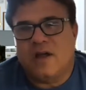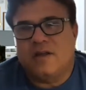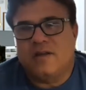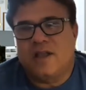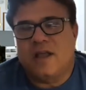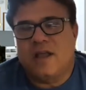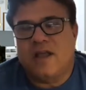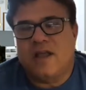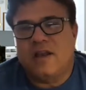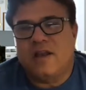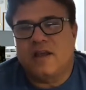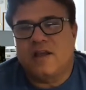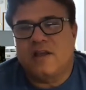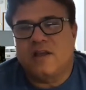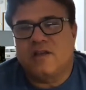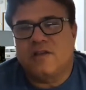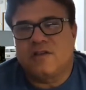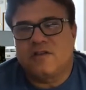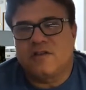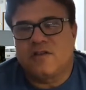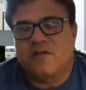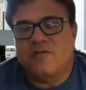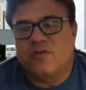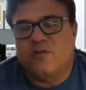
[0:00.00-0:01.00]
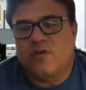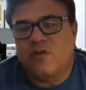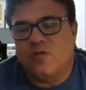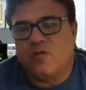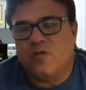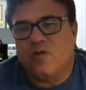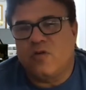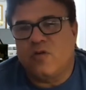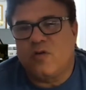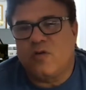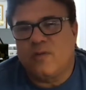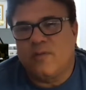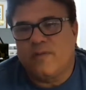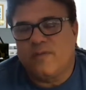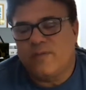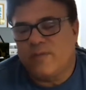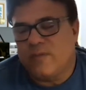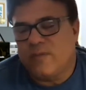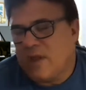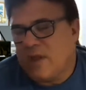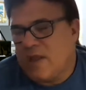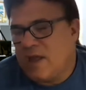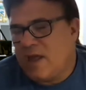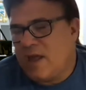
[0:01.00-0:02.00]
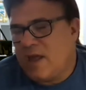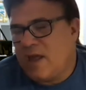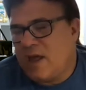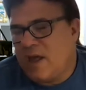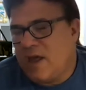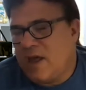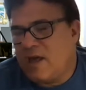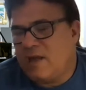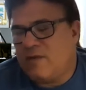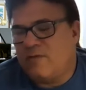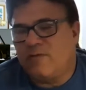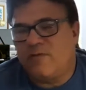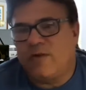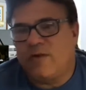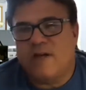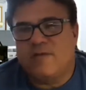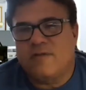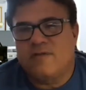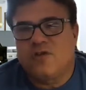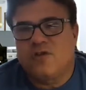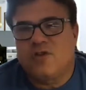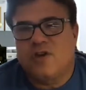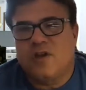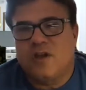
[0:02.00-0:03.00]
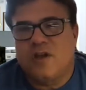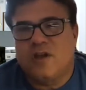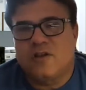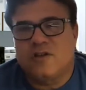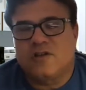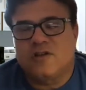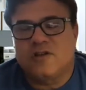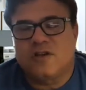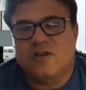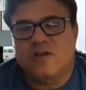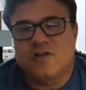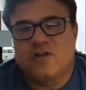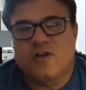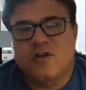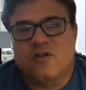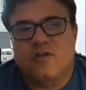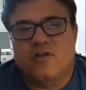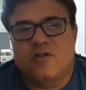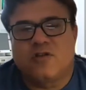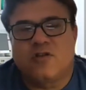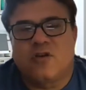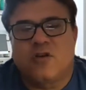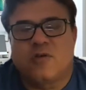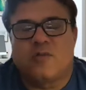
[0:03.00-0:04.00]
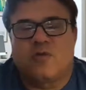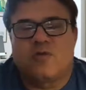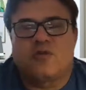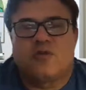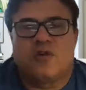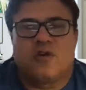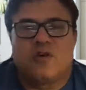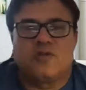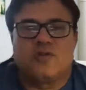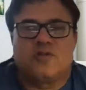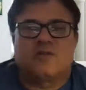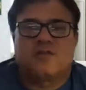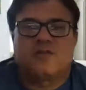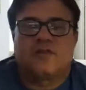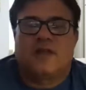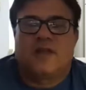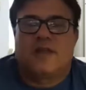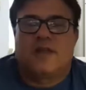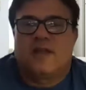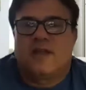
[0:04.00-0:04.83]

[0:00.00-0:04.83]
data is the fuel, and 5G and 6G are the turbochargers.